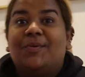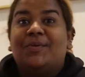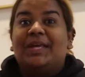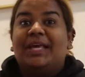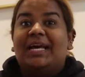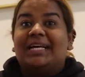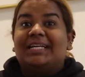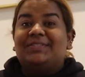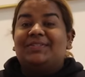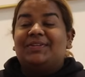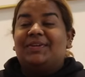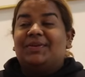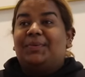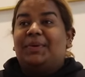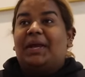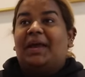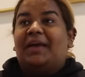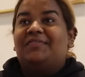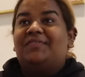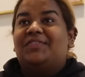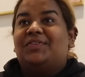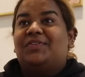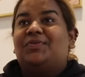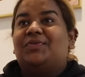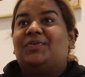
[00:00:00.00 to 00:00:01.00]
Oh yeah, today we
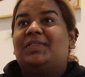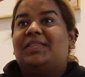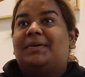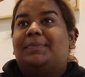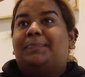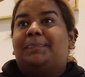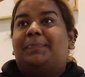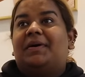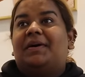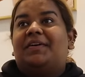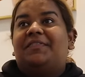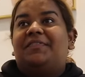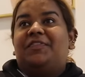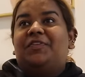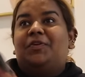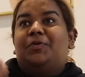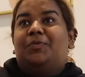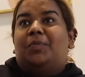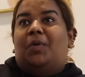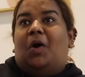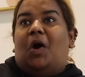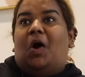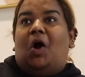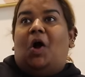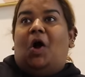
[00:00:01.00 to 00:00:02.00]
have to do the
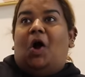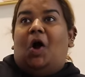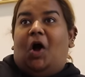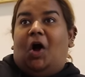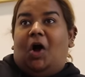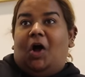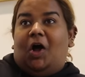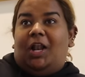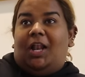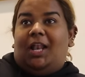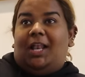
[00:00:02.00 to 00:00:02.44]
perfume haul.